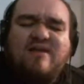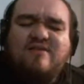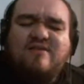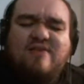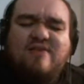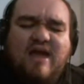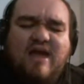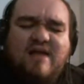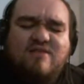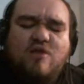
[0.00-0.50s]

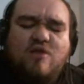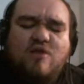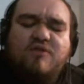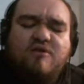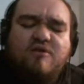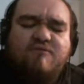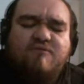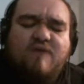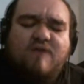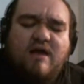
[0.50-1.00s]
Dying. No,
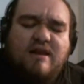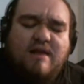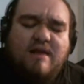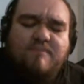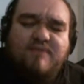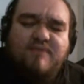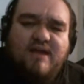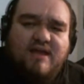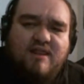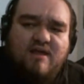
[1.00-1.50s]
they're fun. I'm
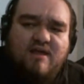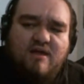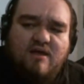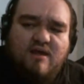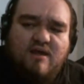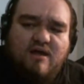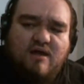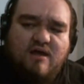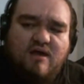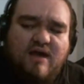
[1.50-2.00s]
thinking of
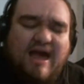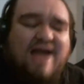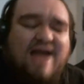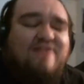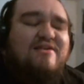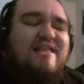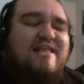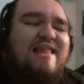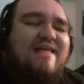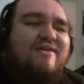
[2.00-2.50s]

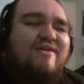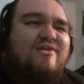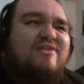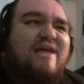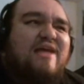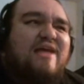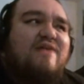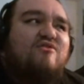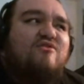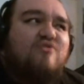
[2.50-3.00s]
Asking
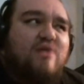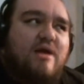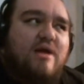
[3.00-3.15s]
Alexandria.